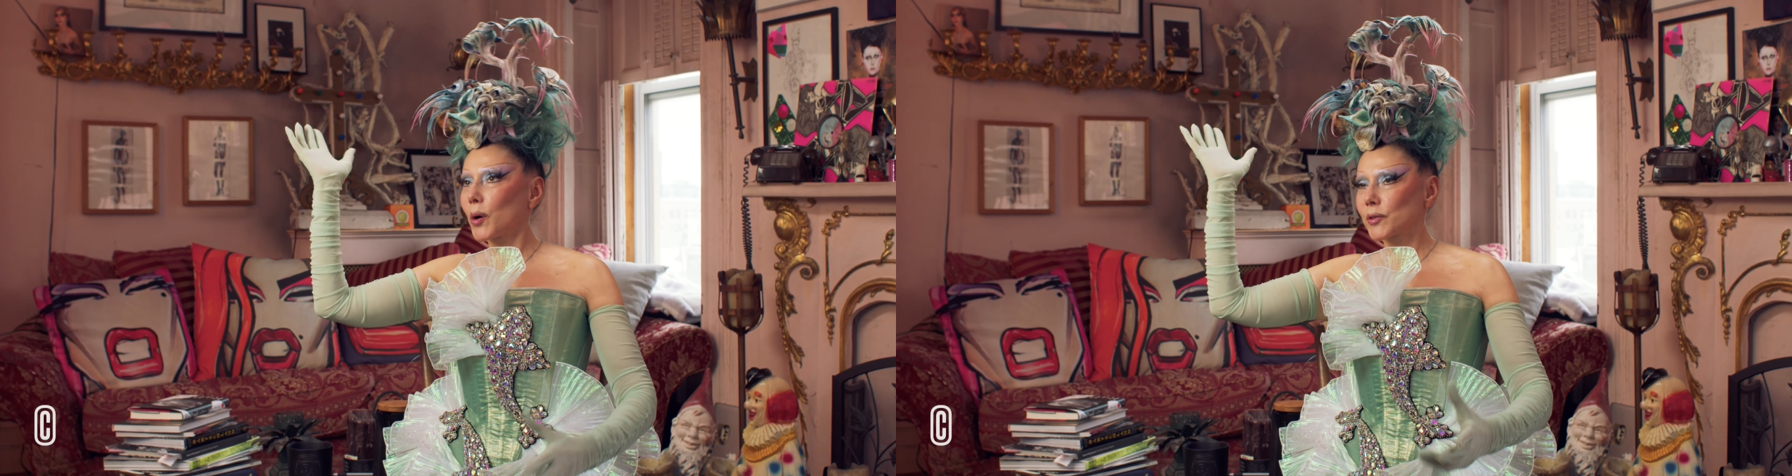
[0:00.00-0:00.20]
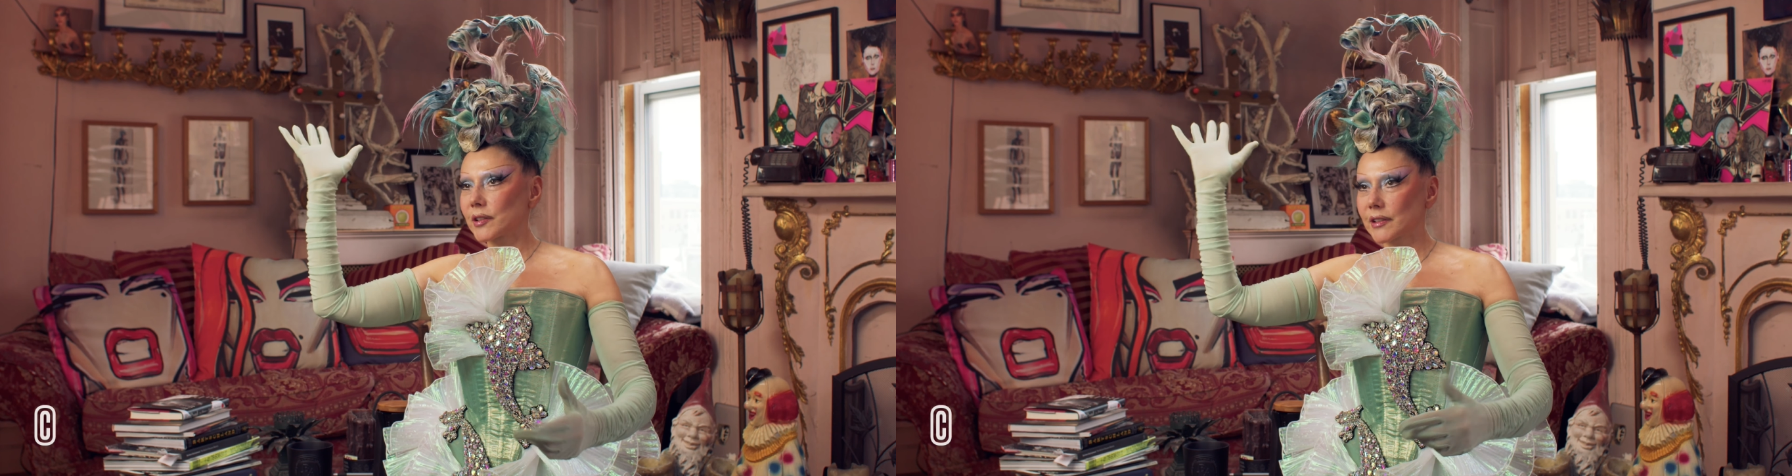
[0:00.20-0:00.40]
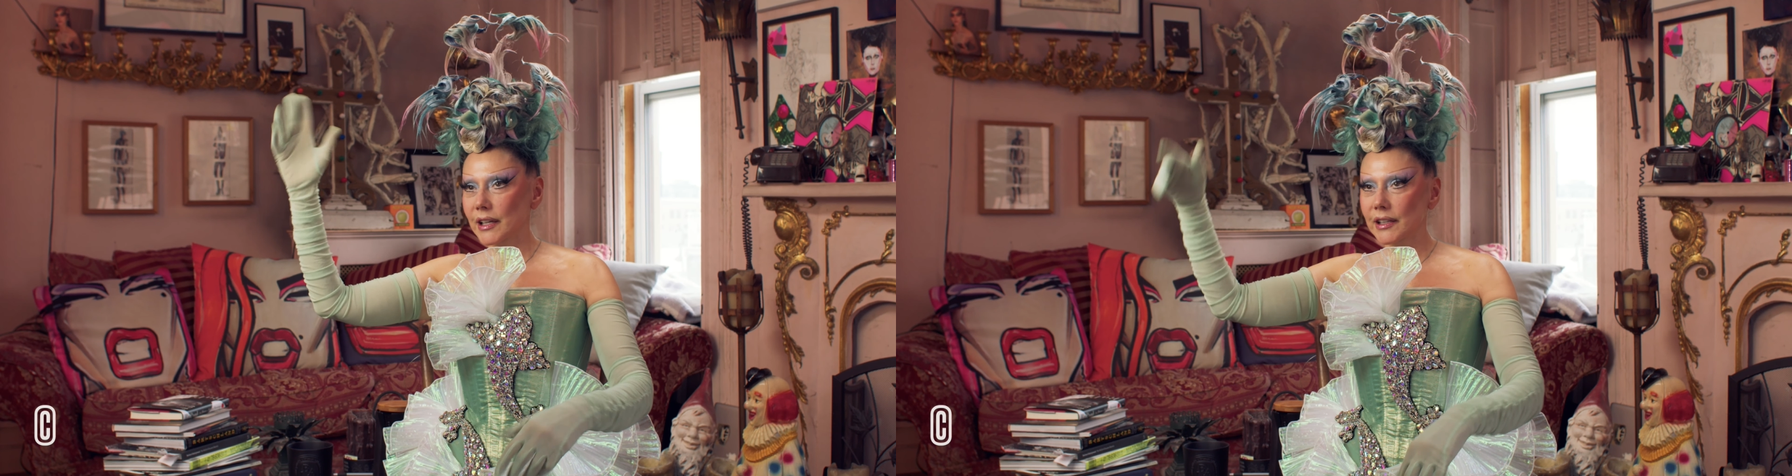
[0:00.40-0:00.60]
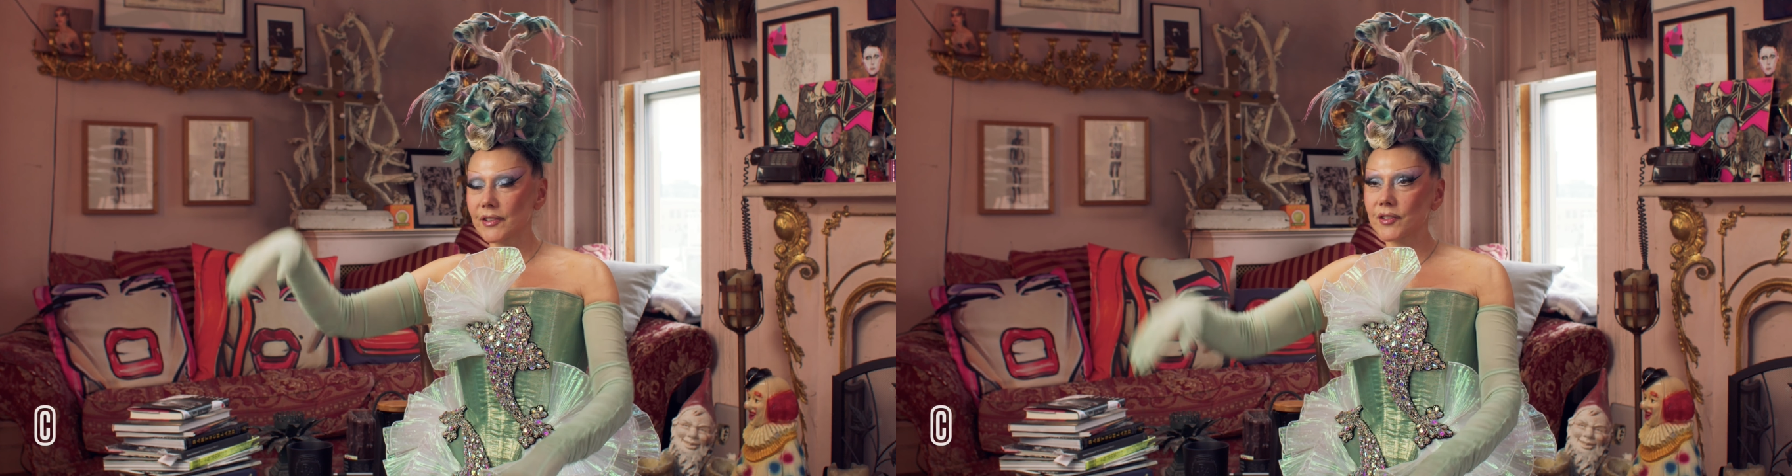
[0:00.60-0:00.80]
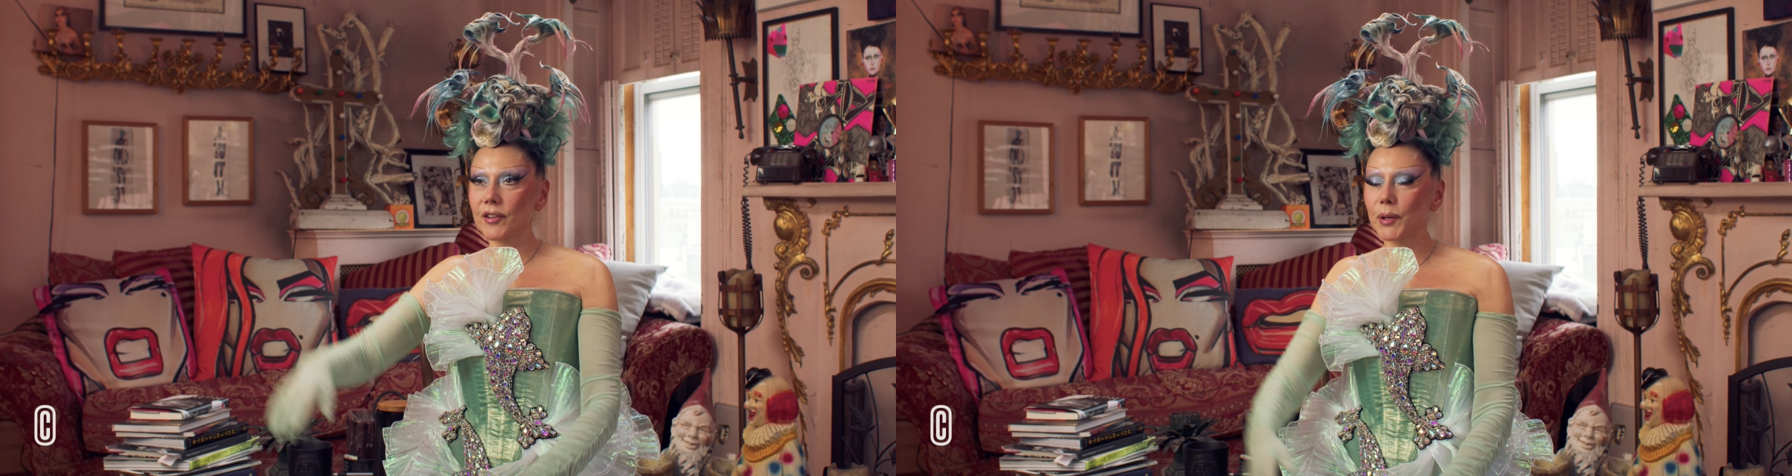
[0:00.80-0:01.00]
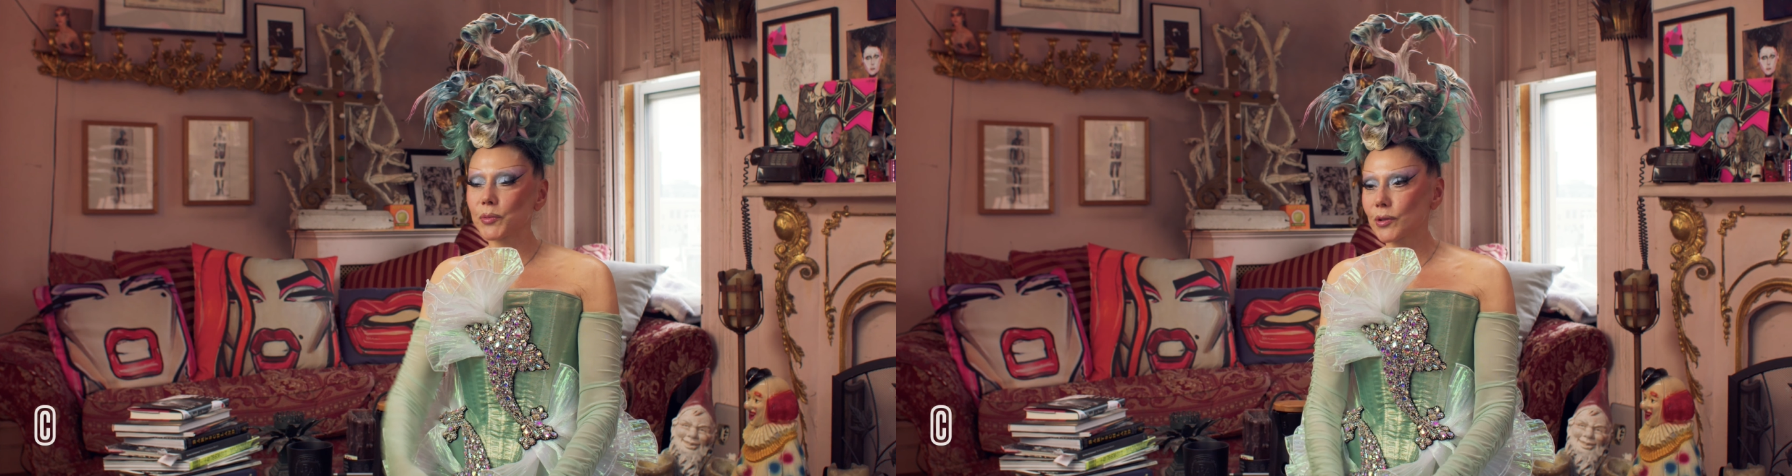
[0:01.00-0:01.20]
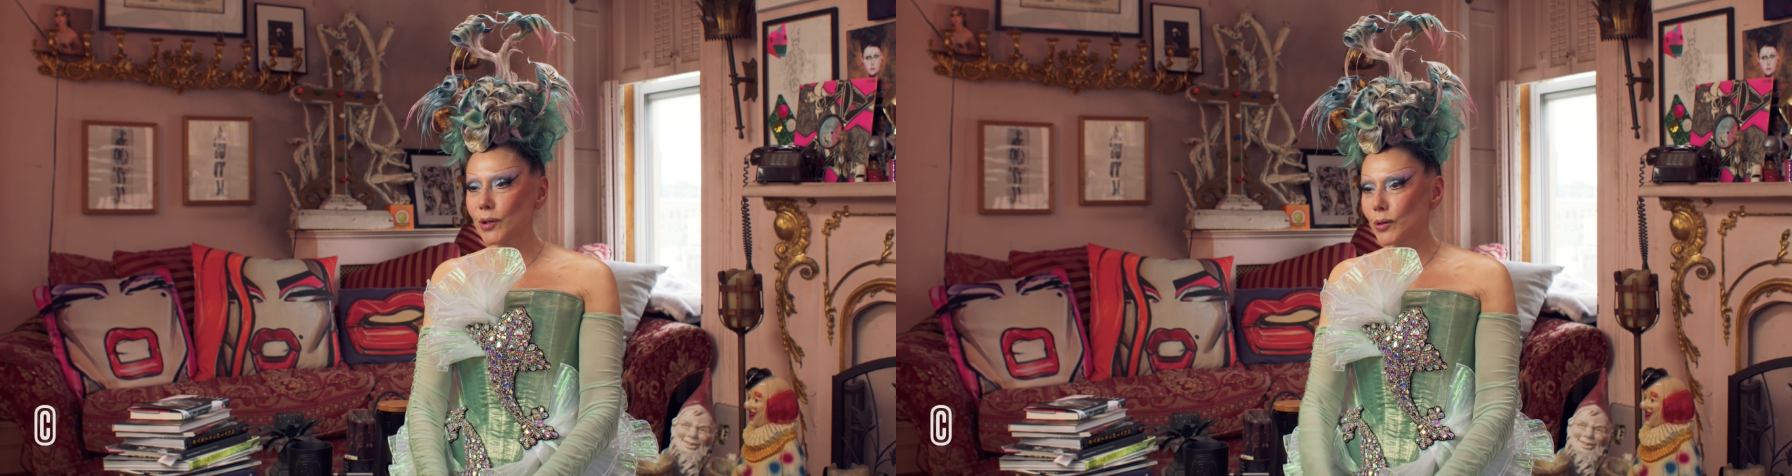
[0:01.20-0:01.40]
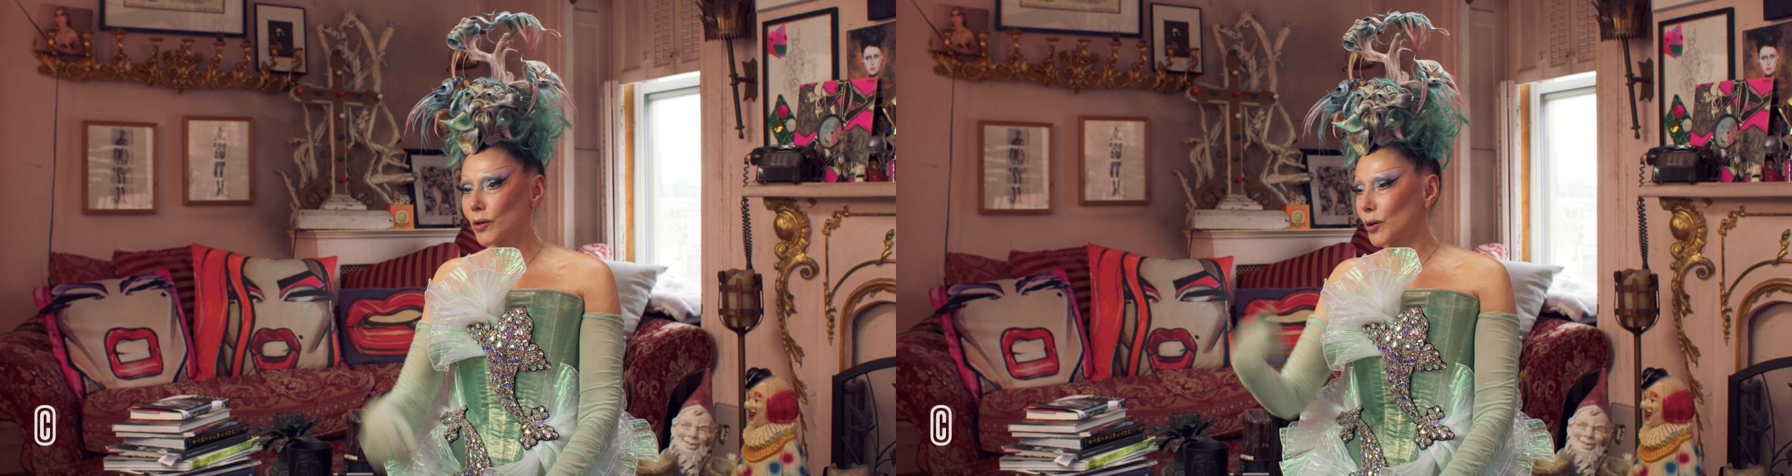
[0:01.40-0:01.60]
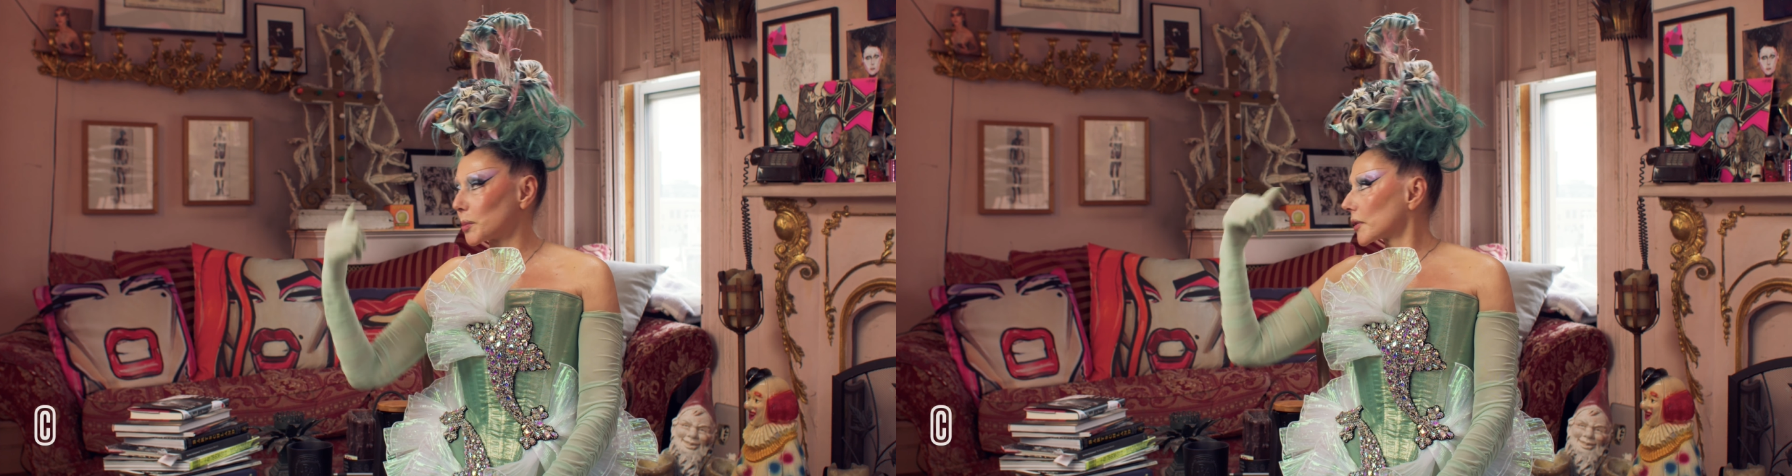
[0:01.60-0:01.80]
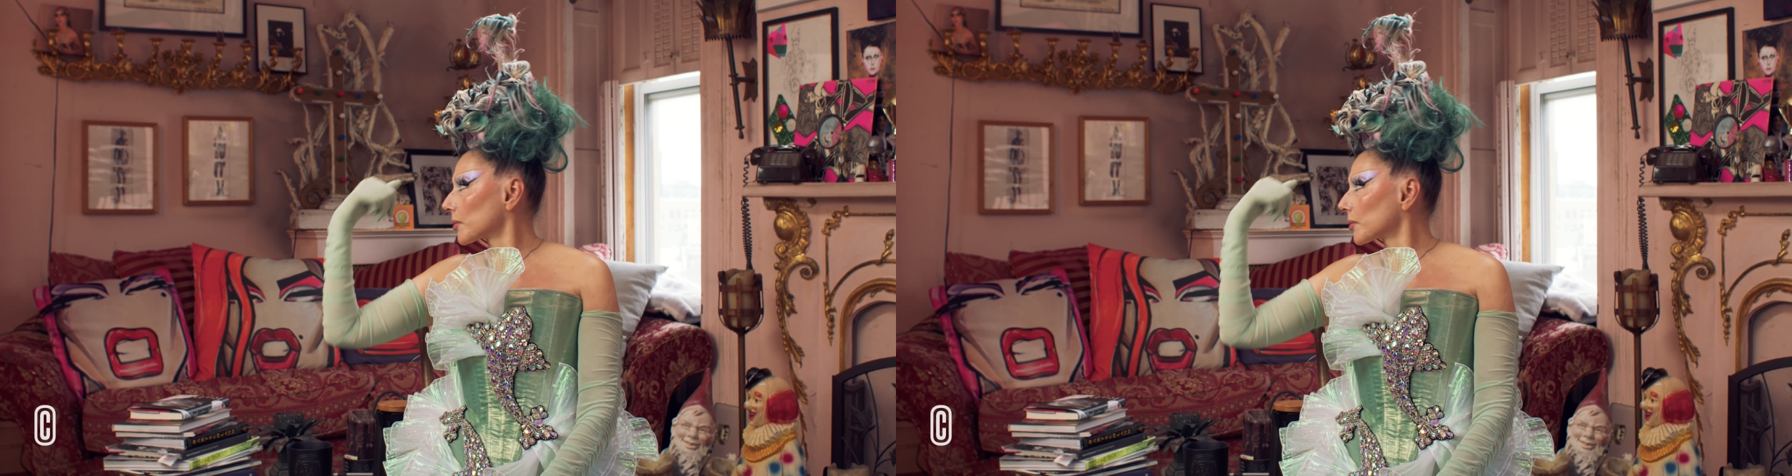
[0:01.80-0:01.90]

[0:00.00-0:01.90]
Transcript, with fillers: pose again, it's time to go home,